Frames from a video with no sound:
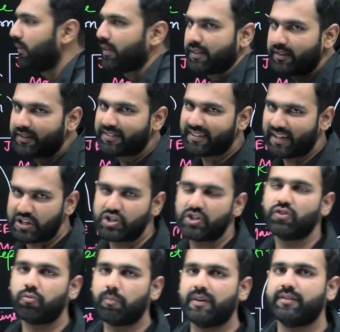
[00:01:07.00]
this section
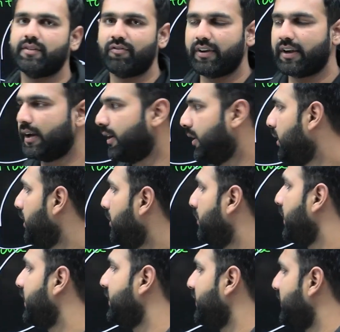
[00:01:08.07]
specifically
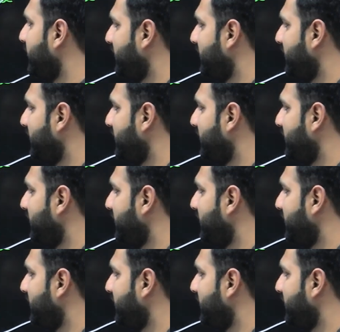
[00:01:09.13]
because it is